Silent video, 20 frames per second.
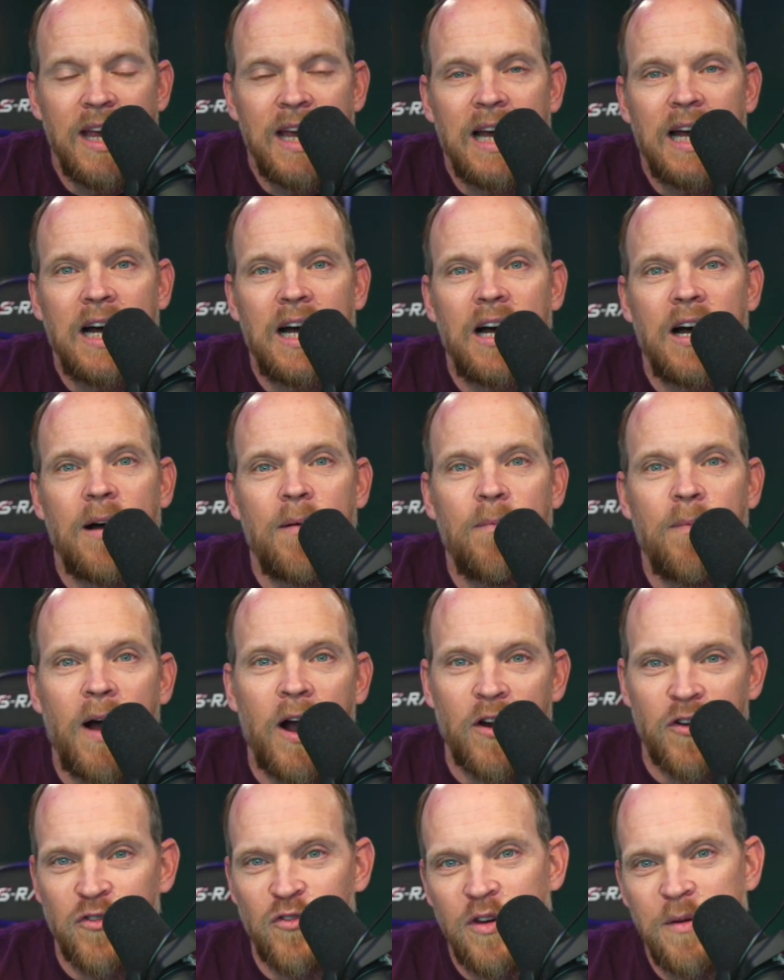
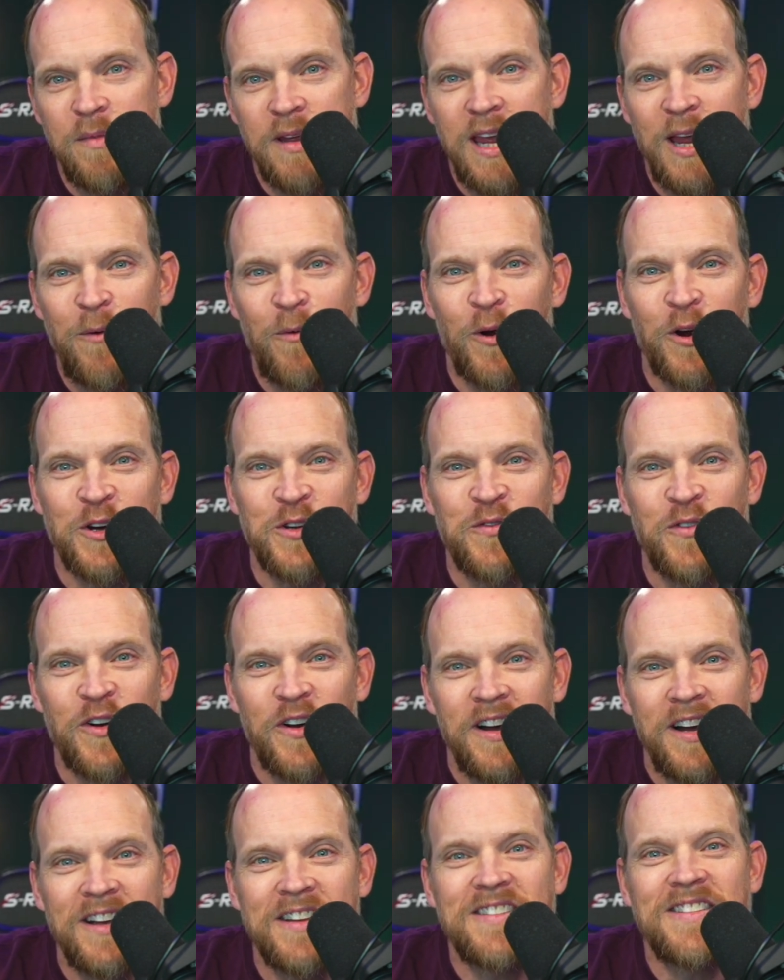Our stream key works for
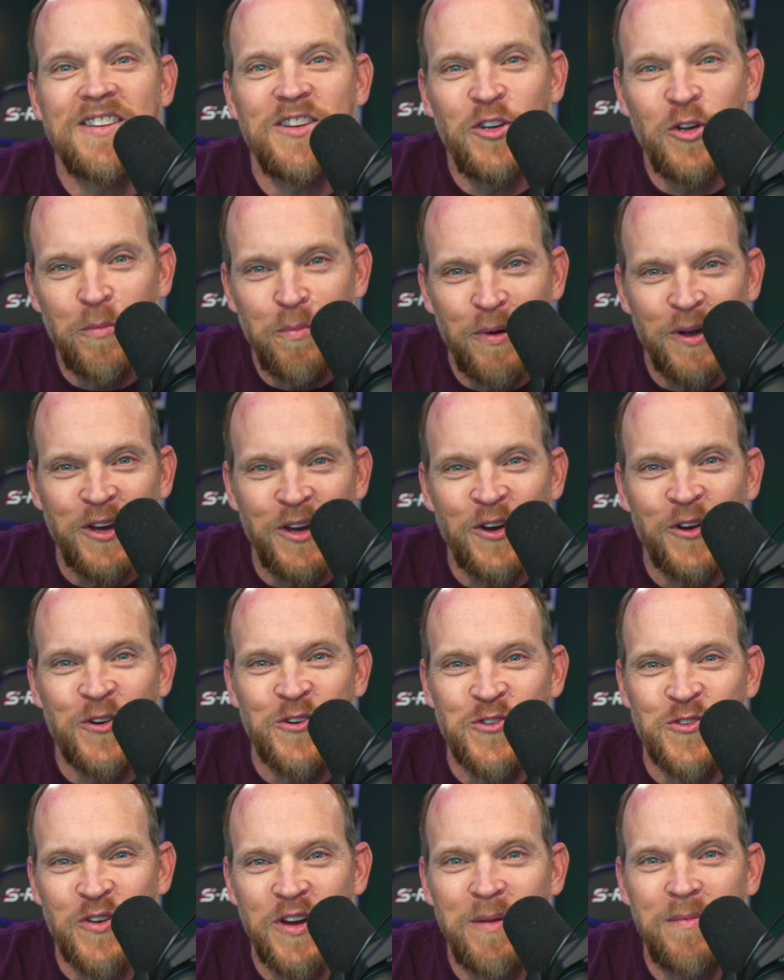us. You'll put your
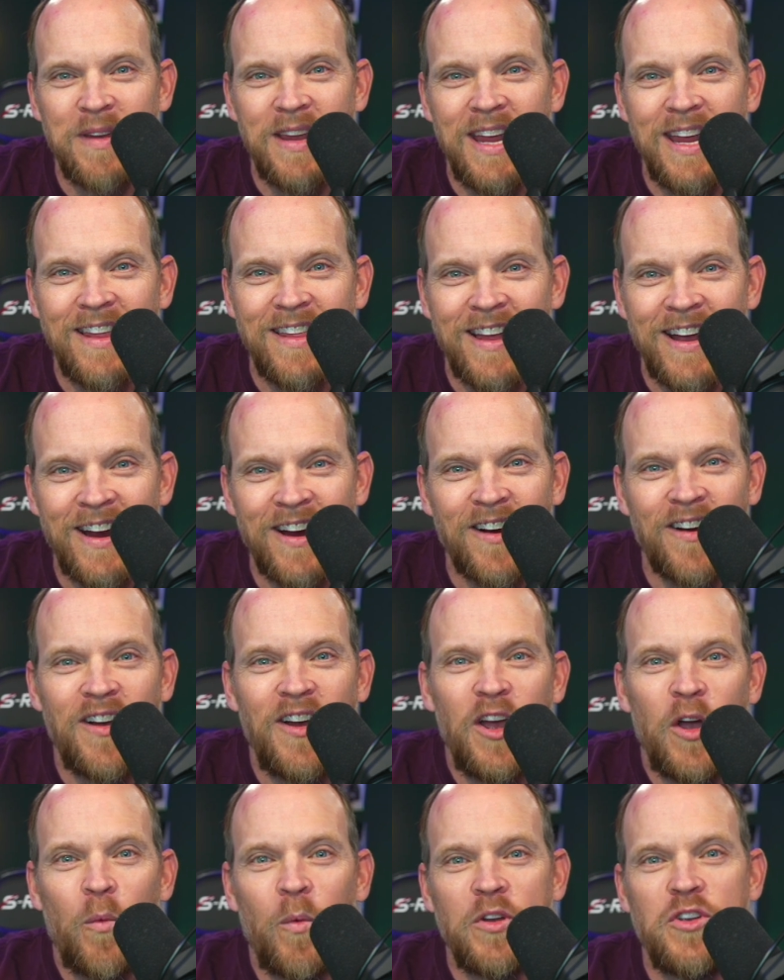stream key there,
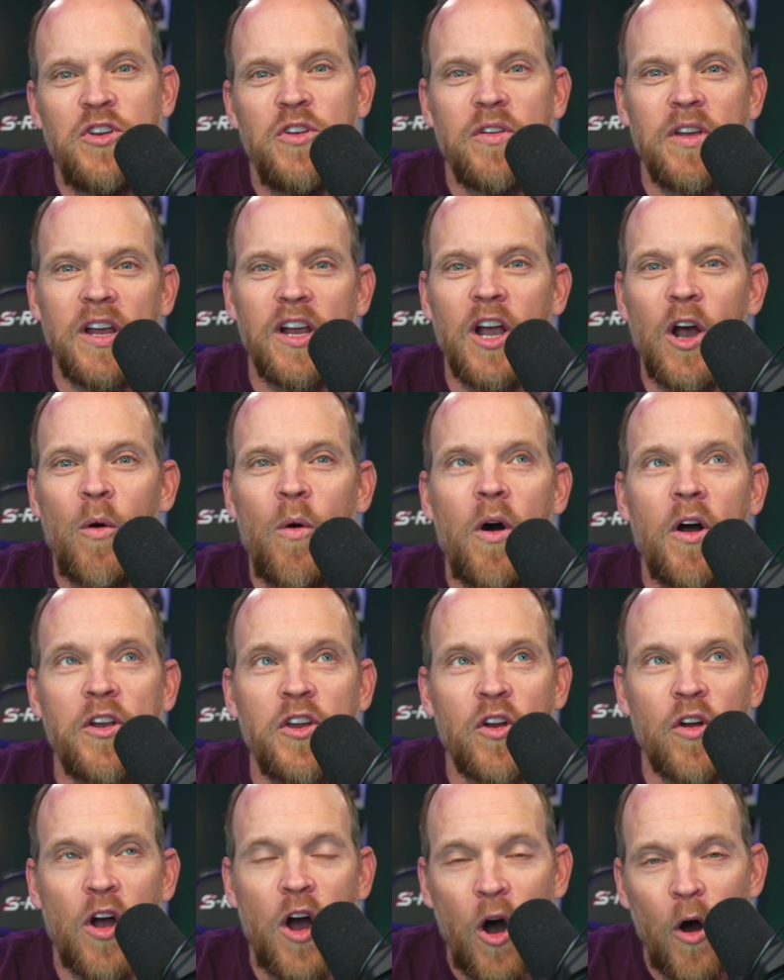which you can go on
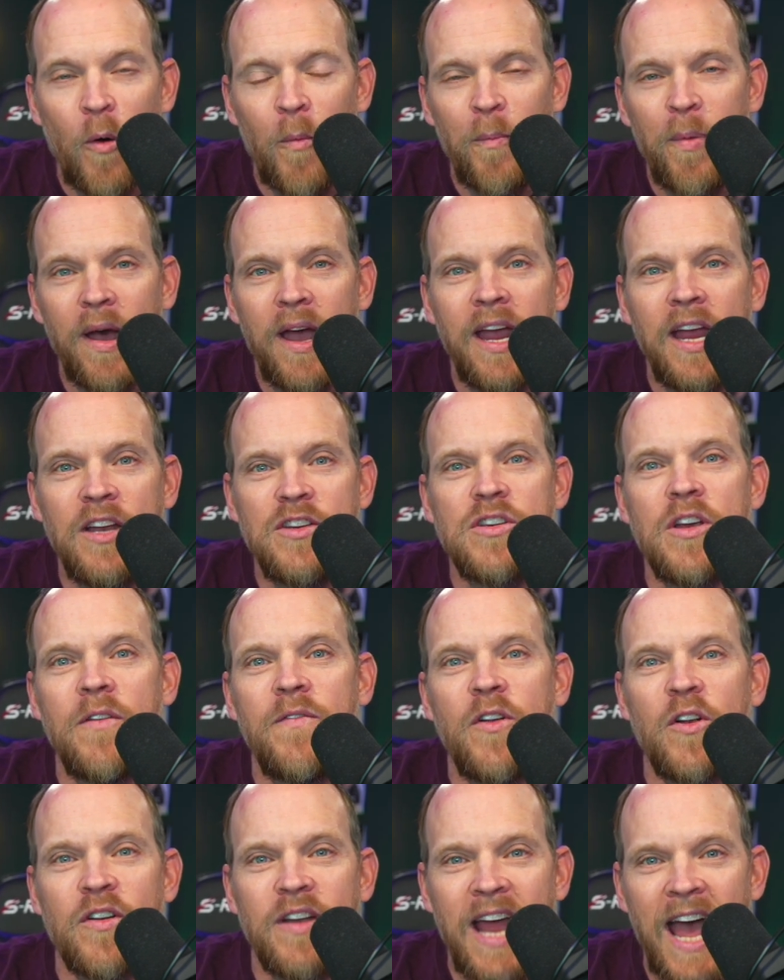your home page of
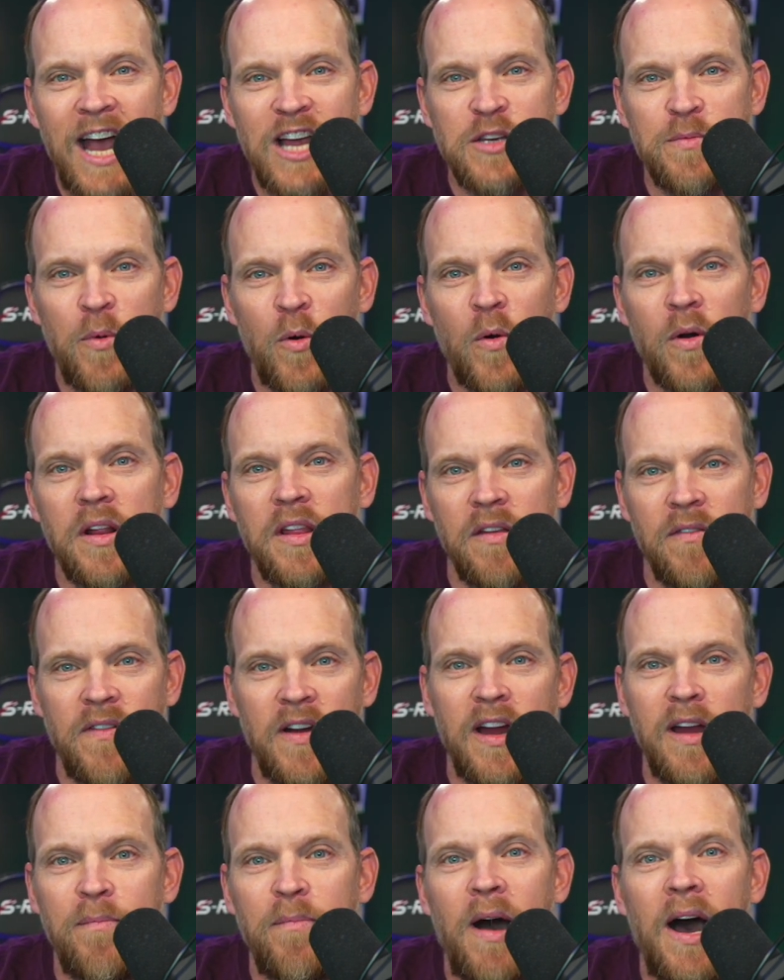your dashboard at the
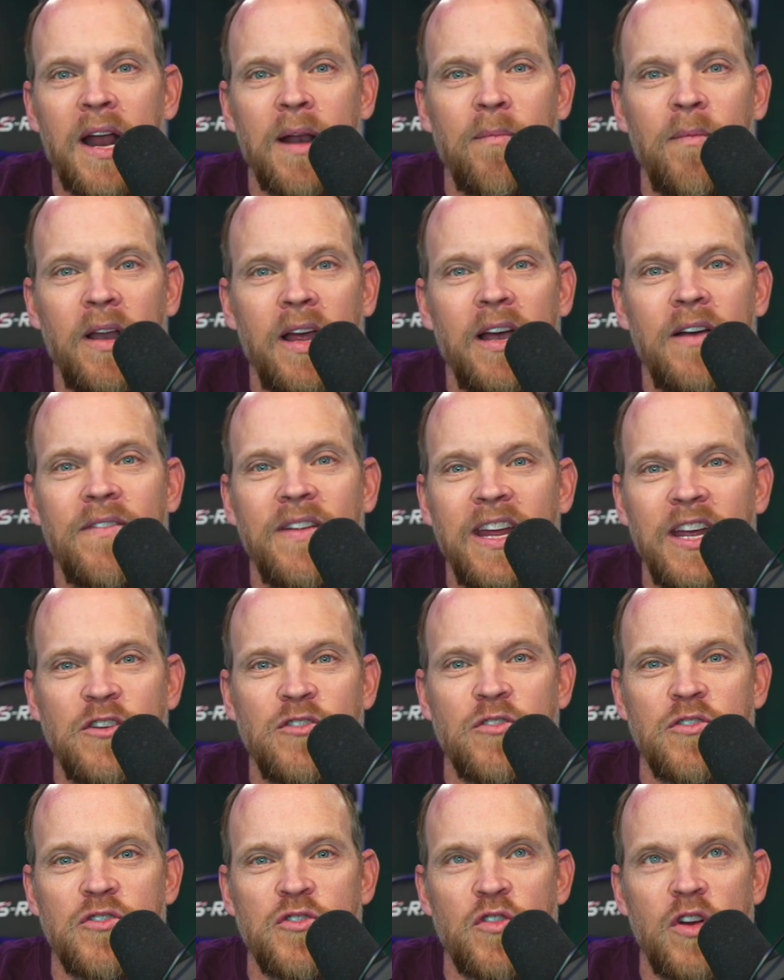very bottom left, get
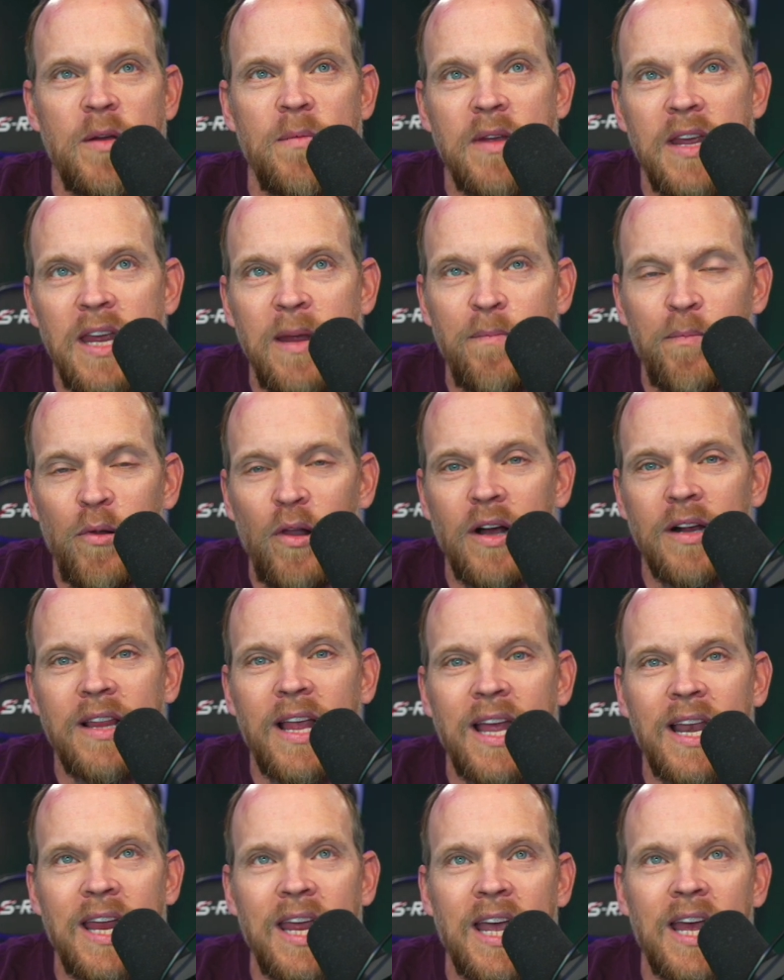your stream key, plug
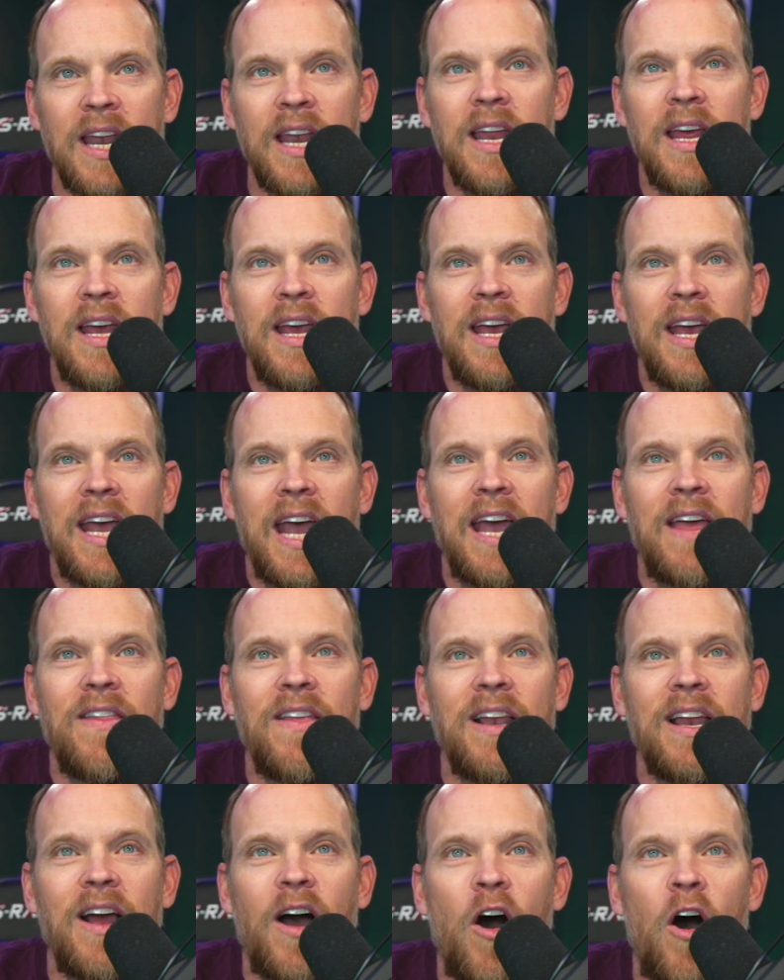that in, and
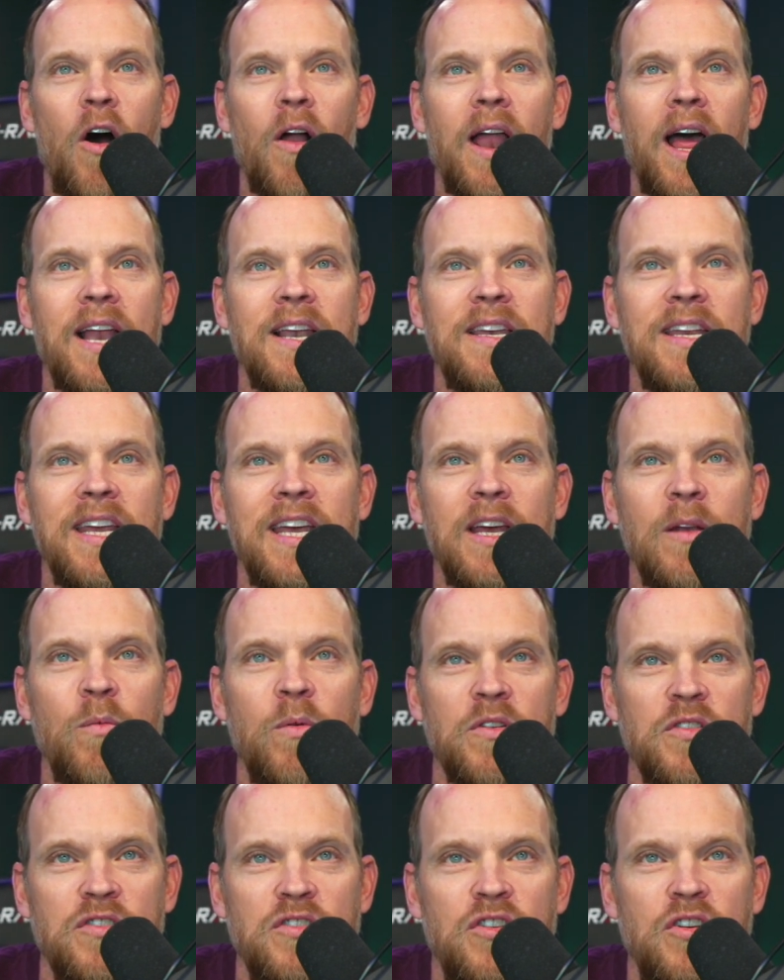then all I did
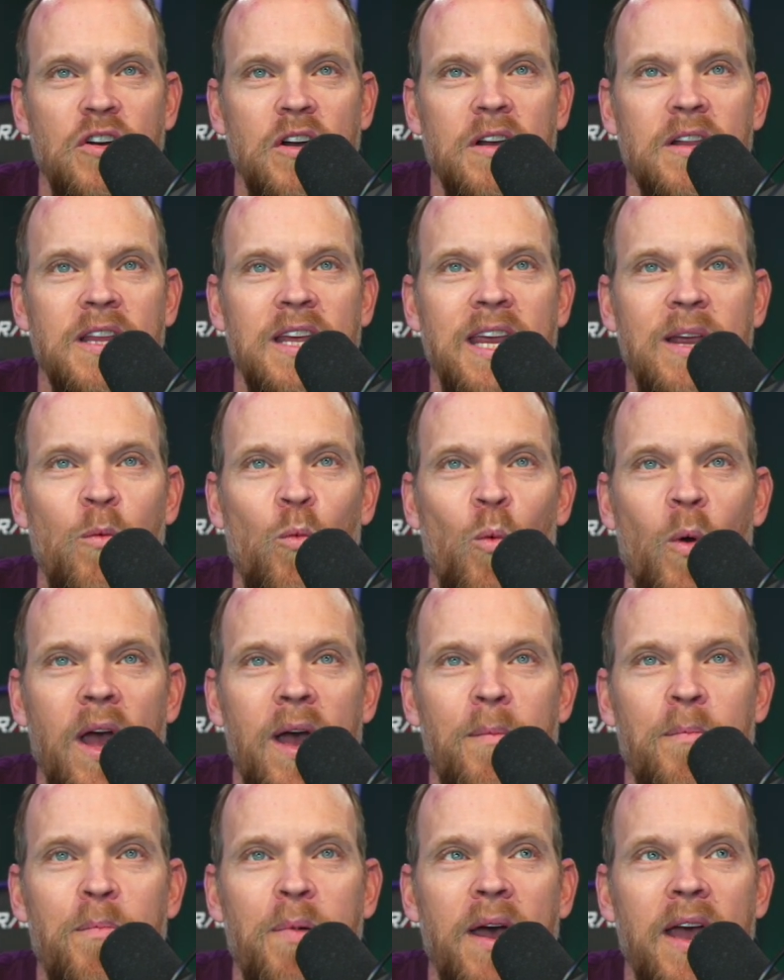was took the
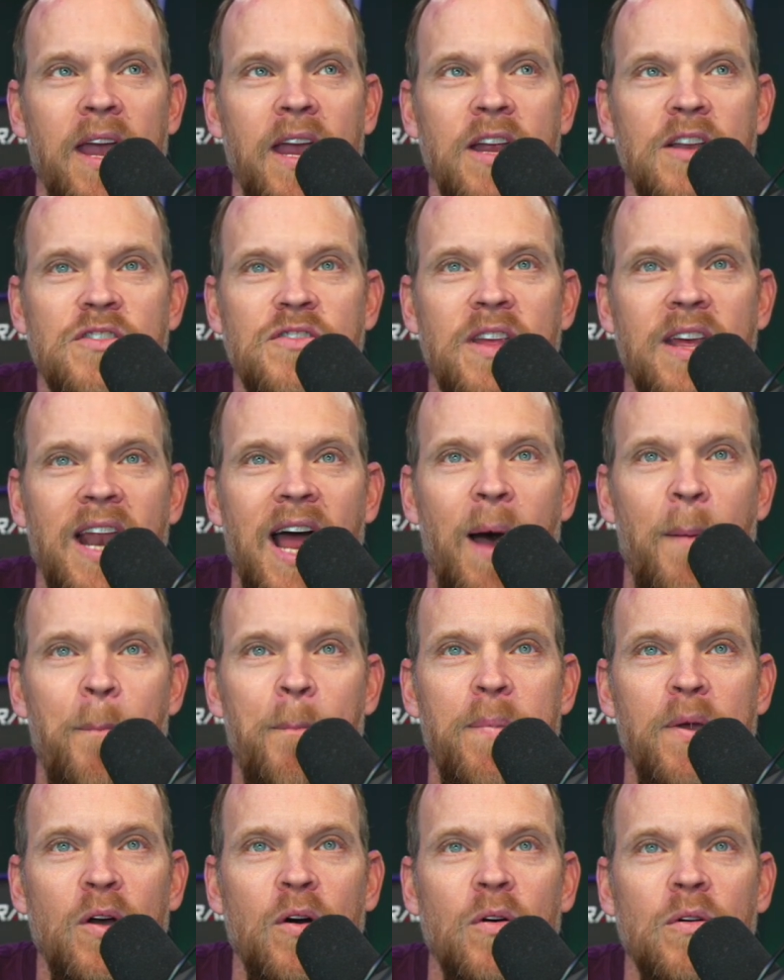web page that I
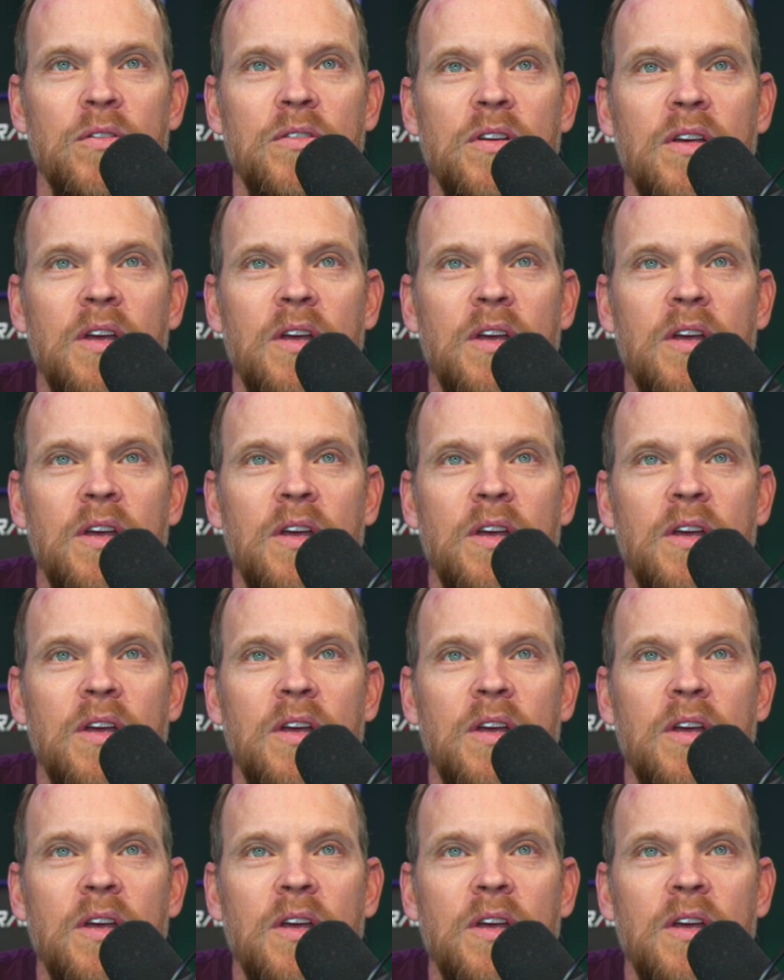built,